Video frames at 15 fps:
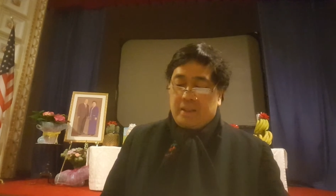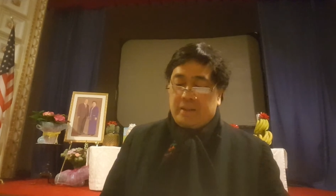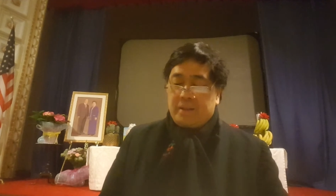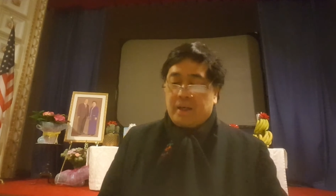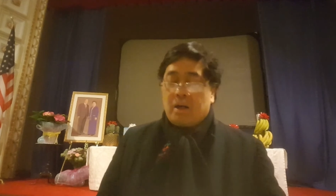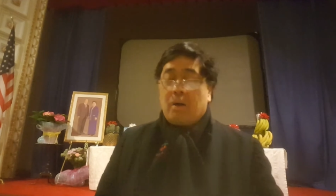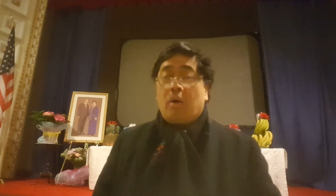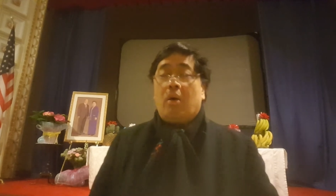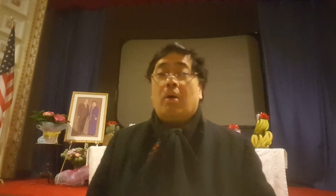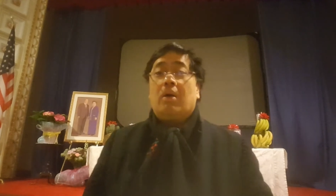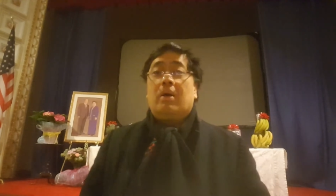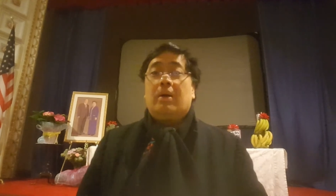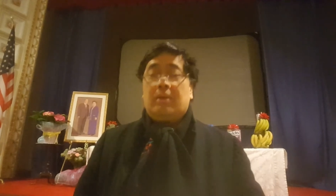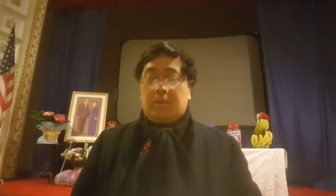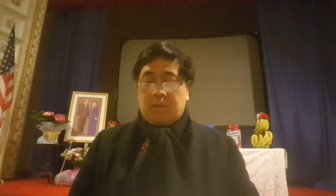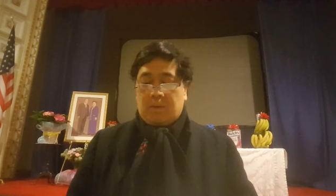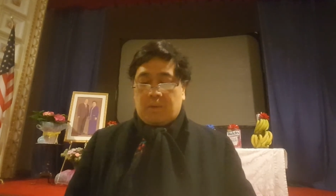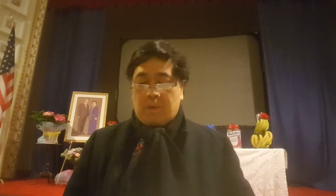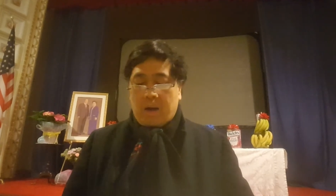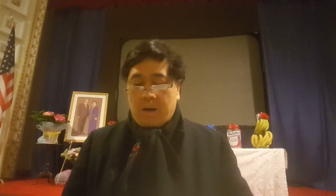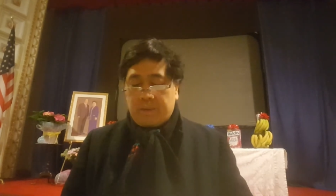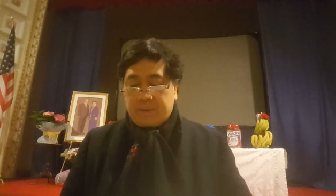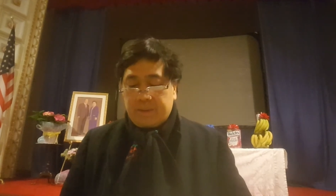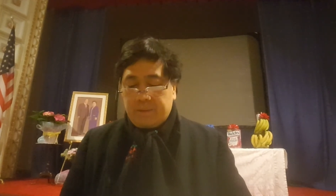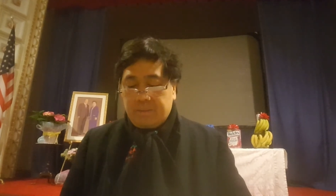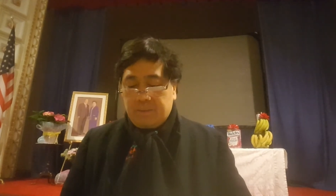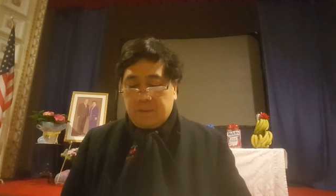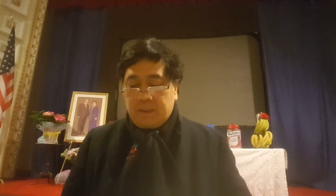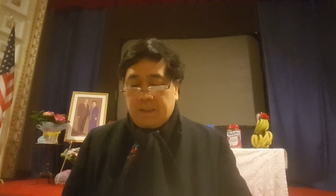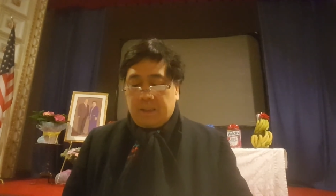They are all rounded.
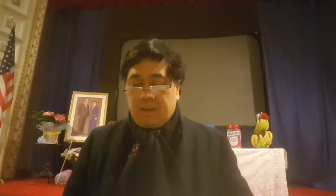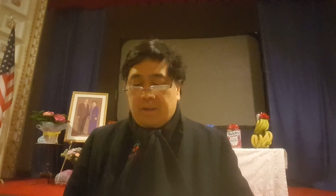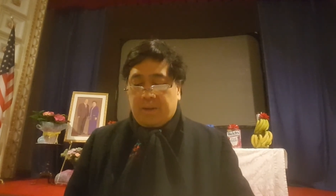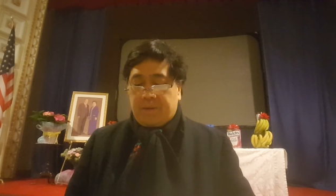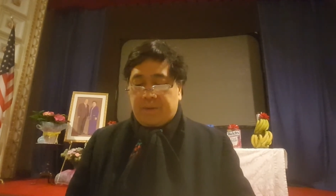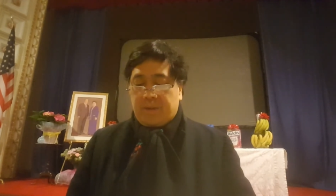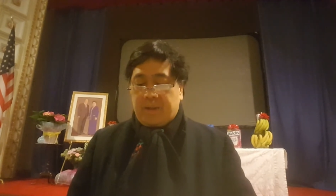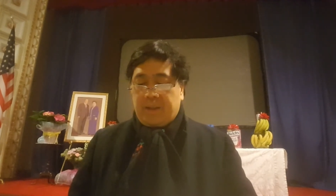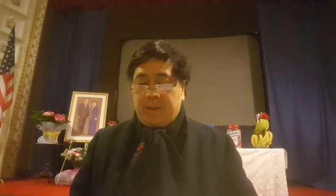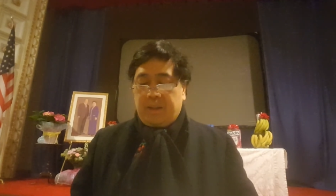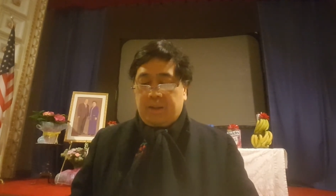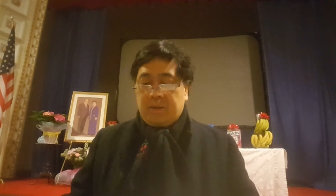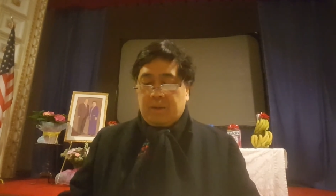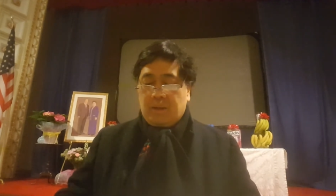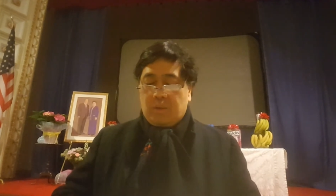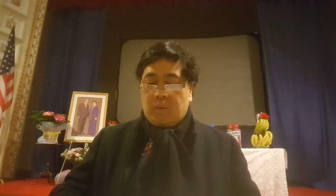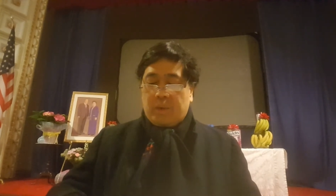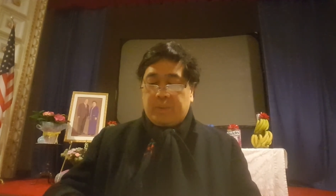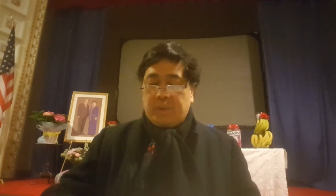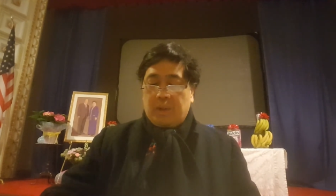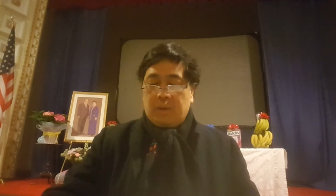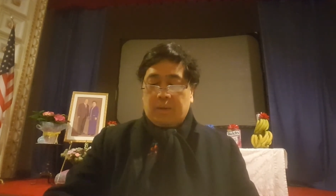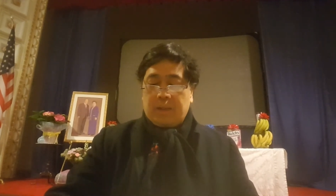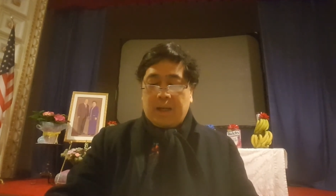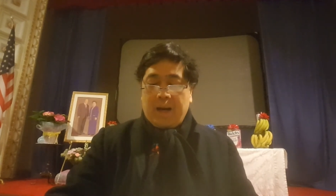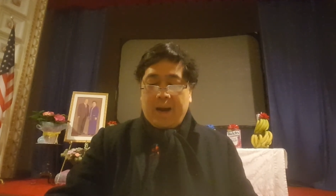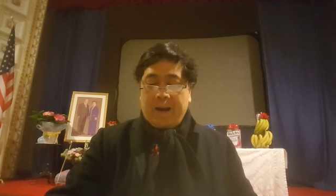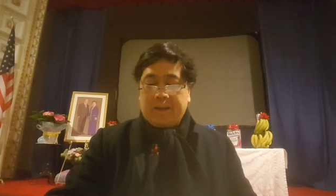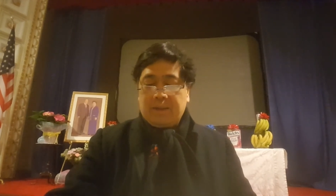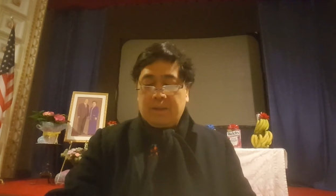30. When we
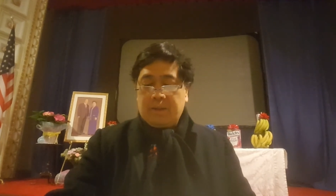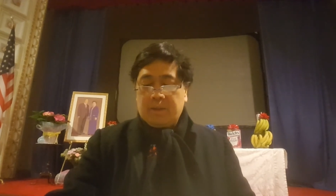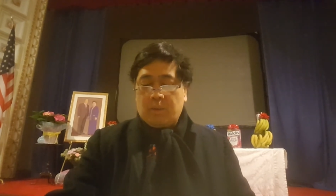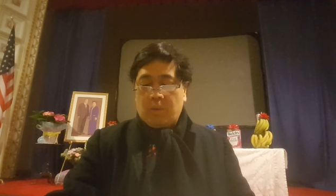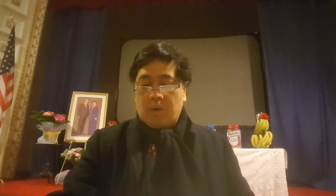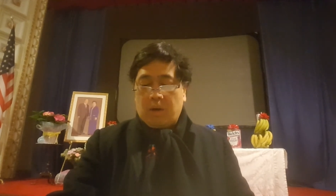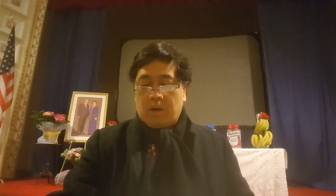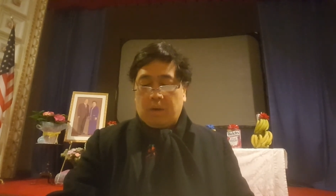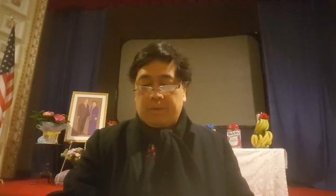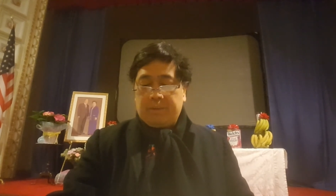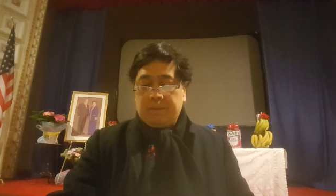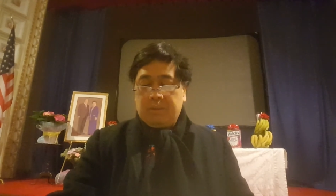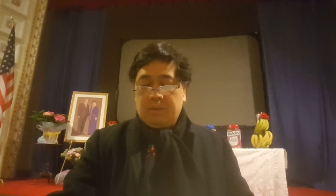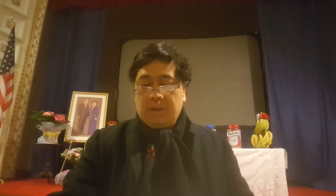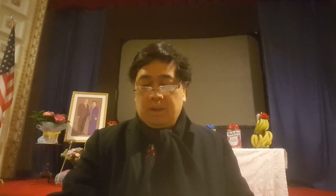look at the world,